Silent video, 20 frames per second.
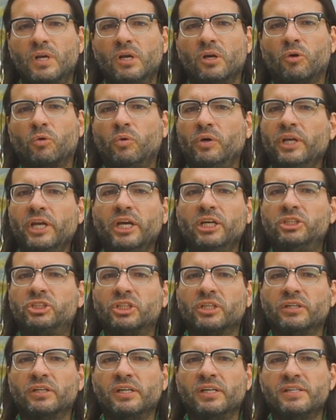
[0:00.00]

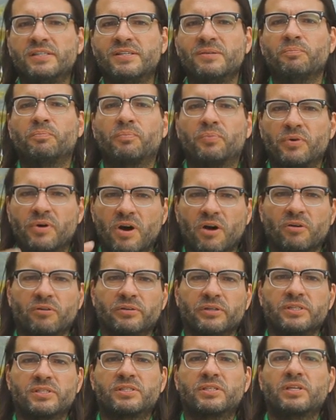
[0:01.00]
Creation is in
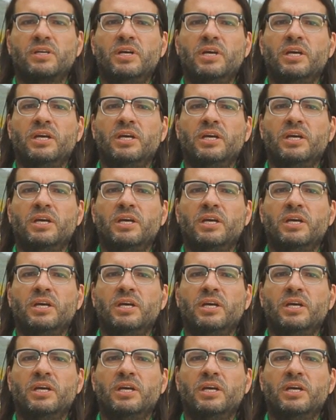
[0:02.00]
progress.